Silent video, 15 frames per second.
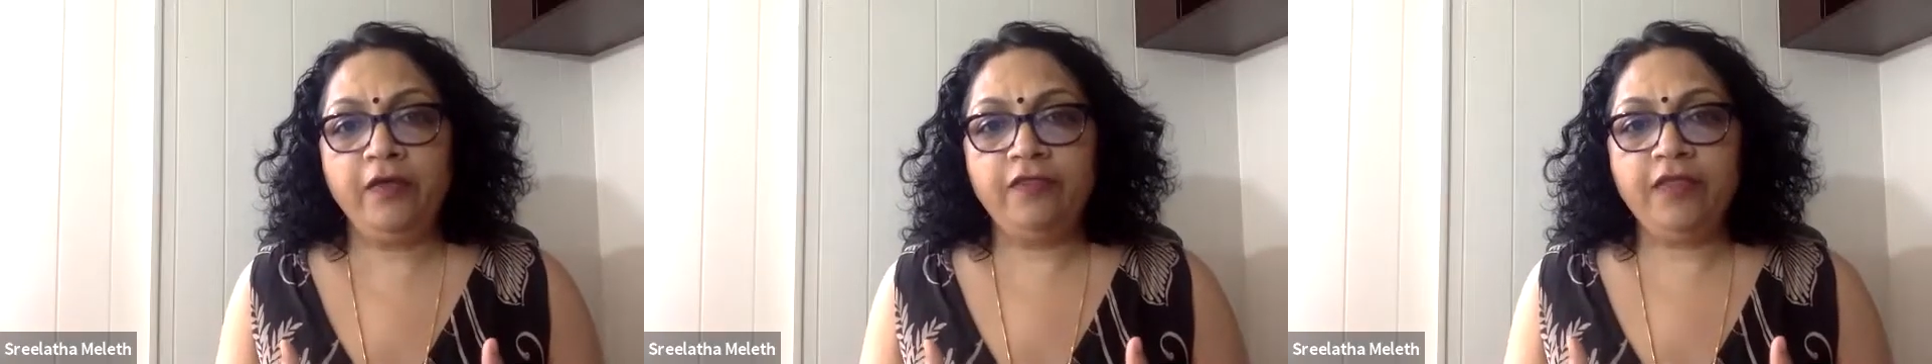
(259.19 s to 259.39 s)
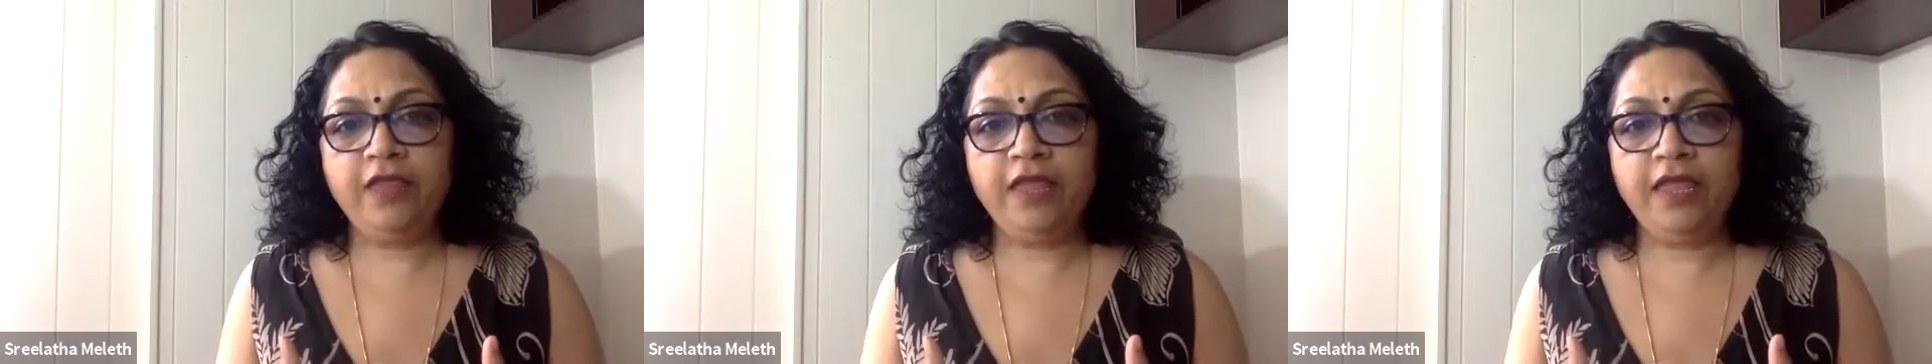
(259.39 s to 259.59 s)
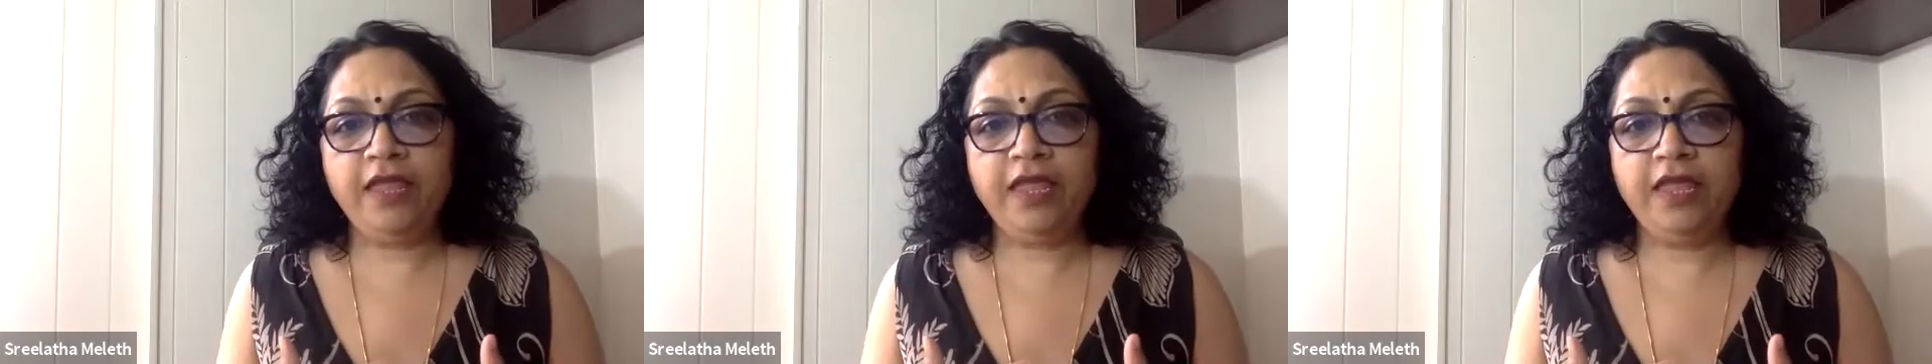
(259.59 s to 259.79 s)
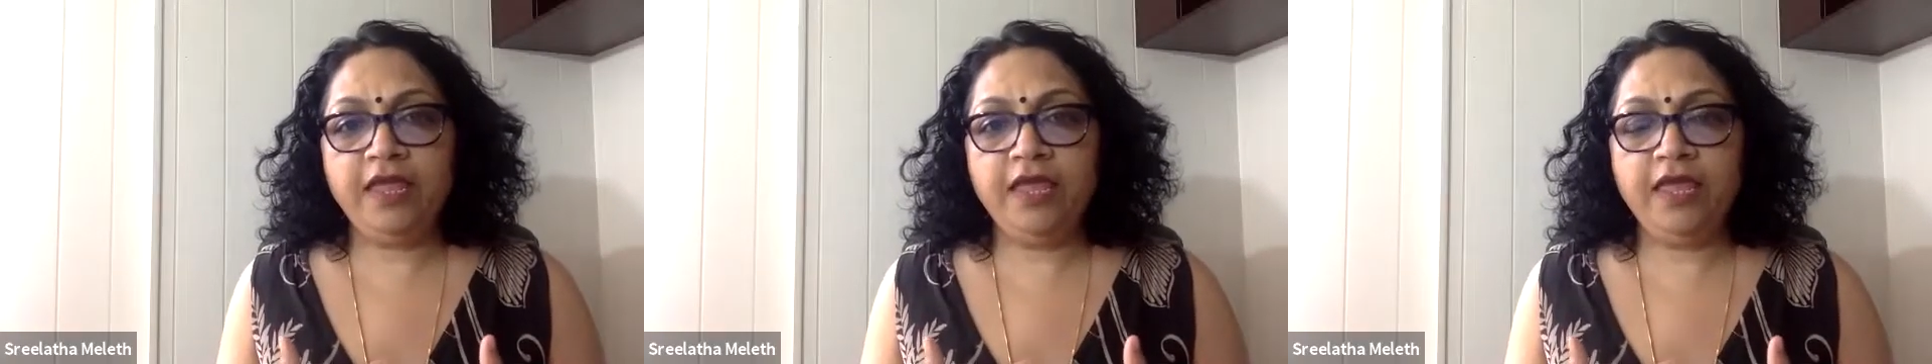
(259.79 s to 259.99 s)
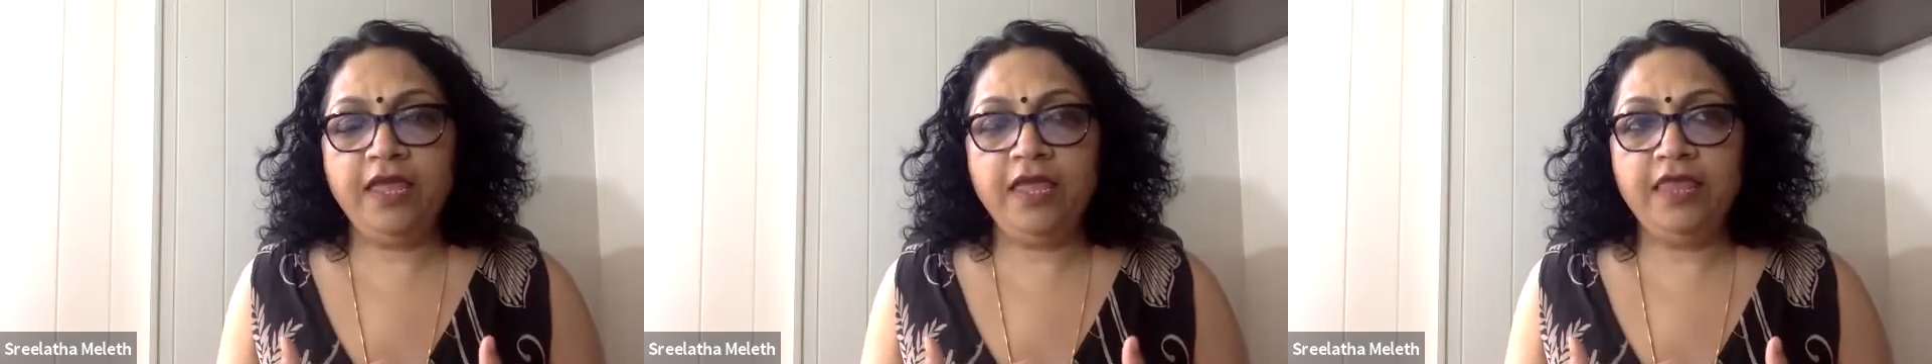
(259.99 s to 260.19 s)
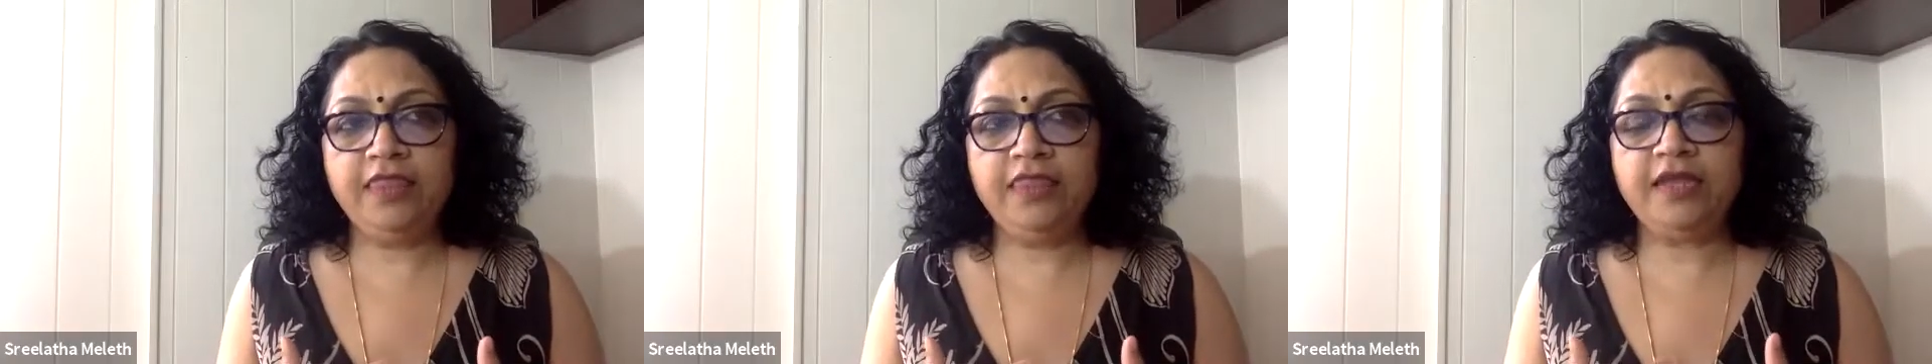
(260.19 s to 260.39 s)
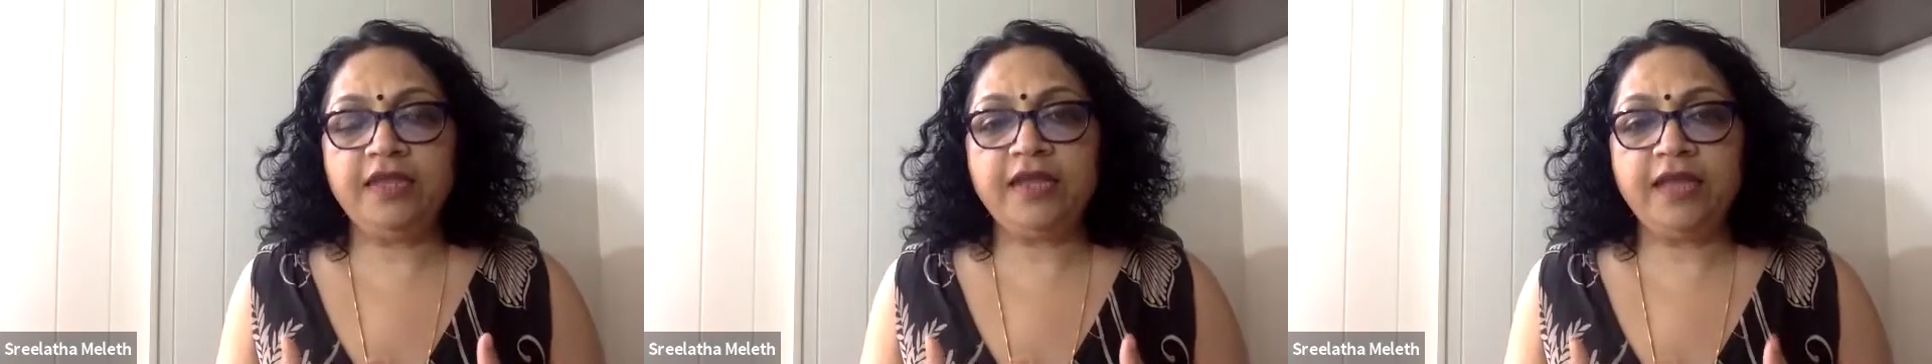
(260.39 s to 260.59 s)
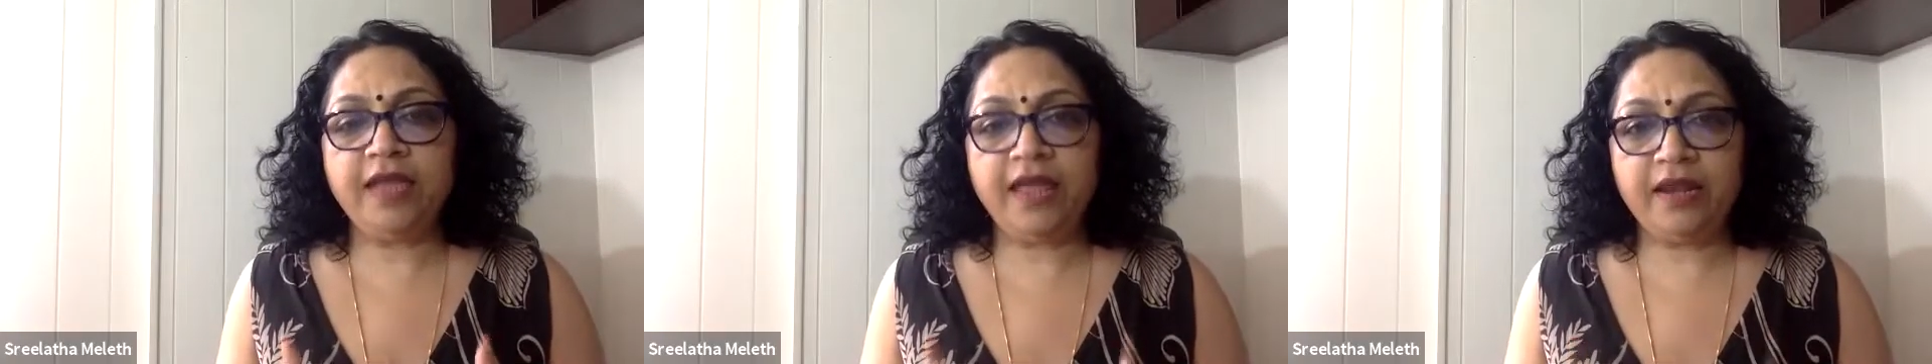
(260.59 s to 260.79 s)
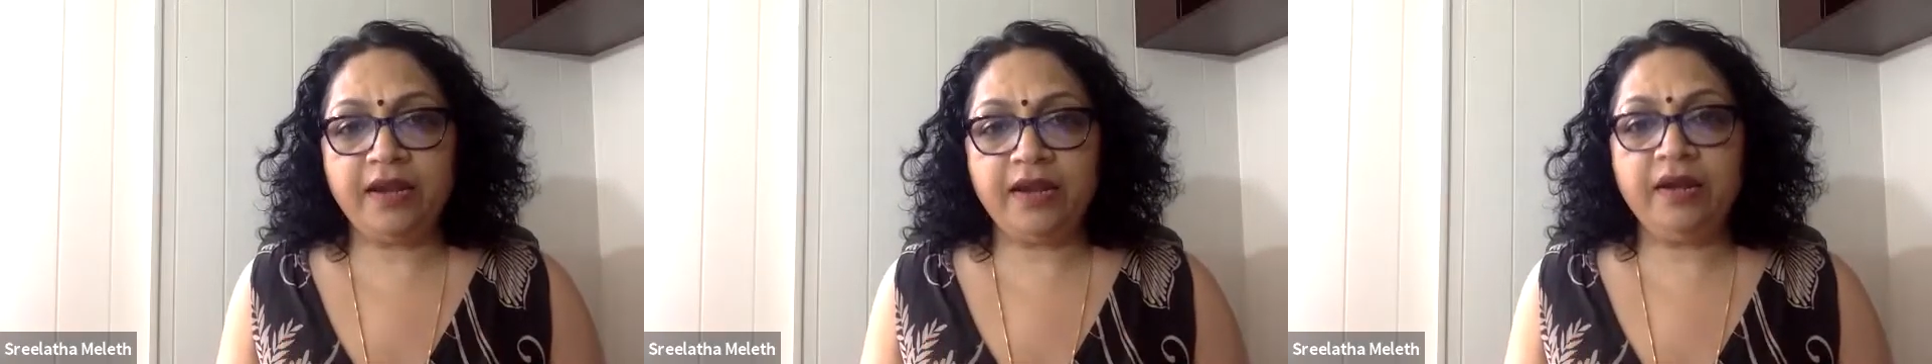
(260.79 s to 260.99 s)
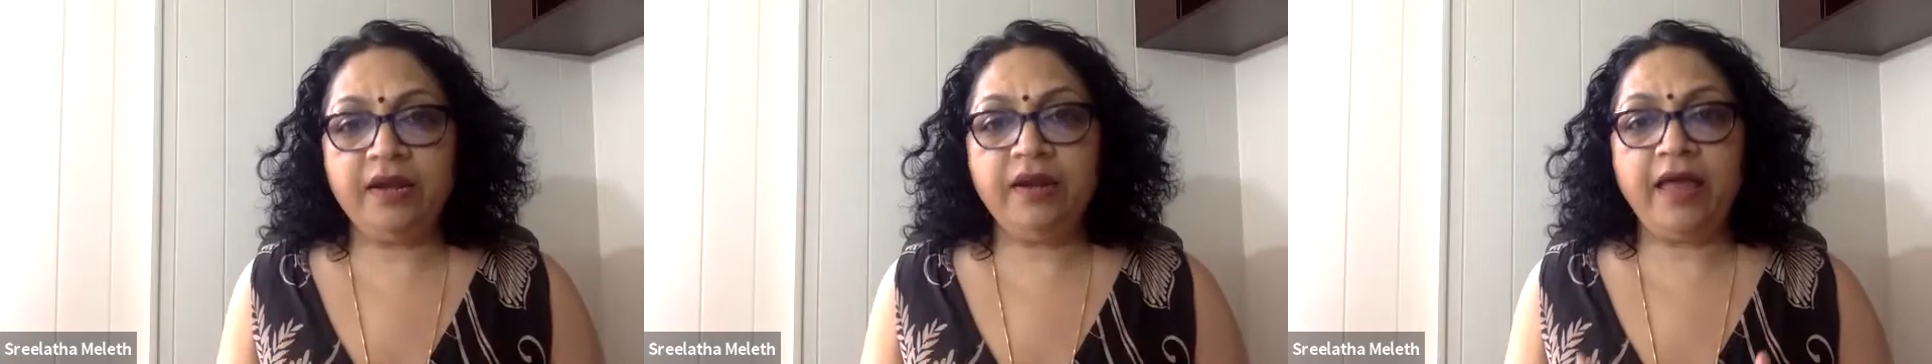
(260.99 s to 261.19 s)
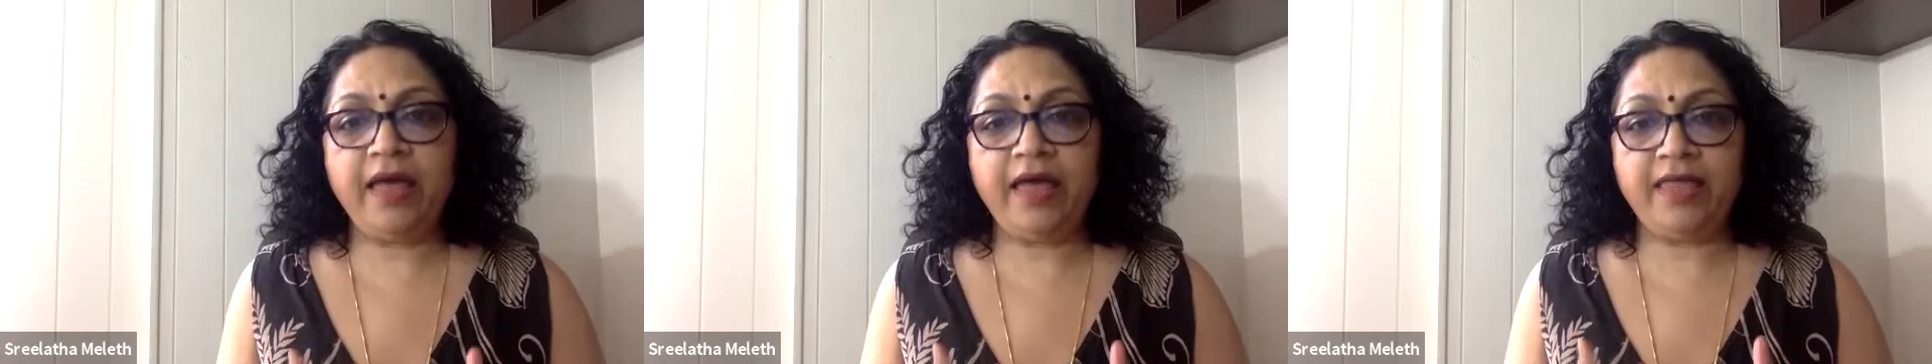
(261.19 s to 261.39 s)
the the terror